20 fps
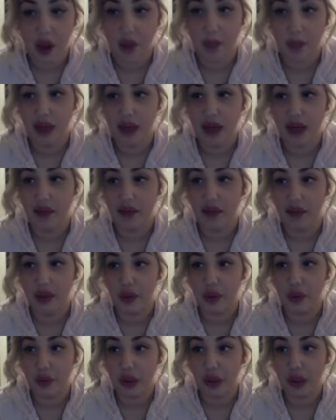but if you
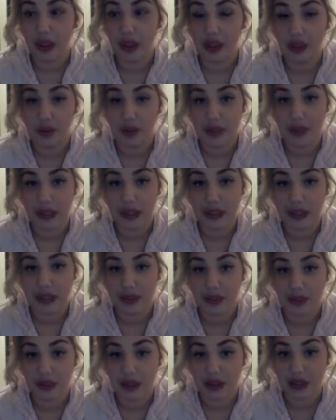are working your business
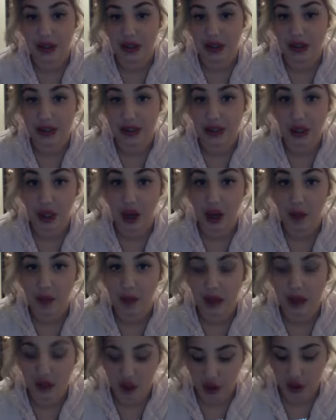mostly on
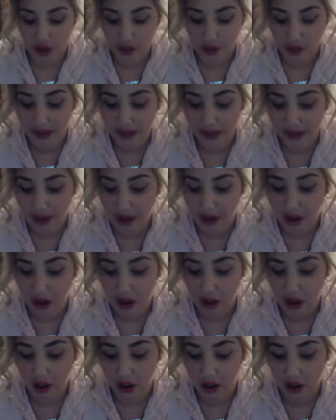Instagram, it shouldn't be that
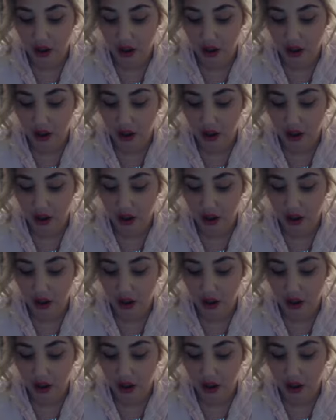hard.